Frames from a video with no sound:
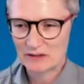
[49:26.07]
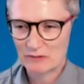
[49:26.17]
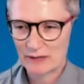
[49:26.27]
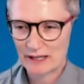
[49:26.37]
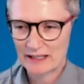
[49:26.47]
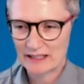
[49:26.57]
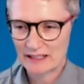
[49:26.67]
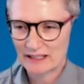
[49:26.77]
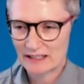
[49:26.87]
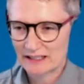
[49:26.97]
when
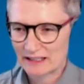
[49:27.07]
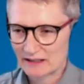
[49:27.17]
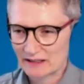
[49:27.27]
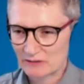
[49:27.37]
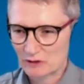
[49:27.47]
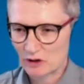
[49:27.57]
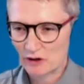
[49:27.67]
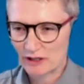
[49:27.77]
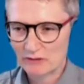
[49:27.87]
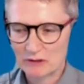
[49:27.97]
the
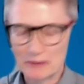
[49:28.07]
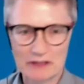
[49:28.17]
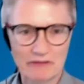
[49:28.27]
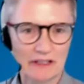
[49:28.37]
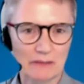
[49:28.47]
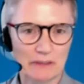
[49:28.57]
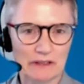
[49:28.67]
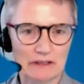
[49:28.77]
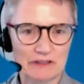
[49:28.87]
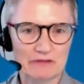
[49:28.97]
recording will be
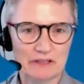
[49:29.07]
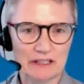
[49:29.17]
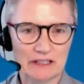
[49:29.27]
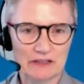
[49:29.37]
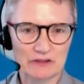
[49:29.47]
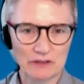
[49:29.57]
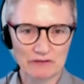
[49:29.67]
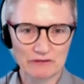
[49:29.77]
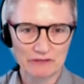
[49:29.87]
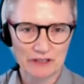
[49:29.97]
available. Sarinka, do you
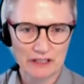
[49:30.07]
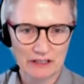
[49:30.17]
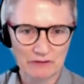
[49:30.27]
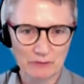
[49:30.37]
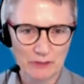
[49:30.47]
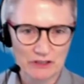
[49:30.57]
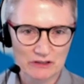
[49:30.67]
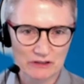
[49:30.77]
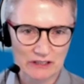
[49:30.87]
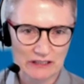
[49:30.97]
have any
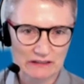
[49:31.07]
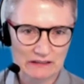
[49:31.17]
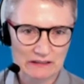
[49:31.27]
information on that?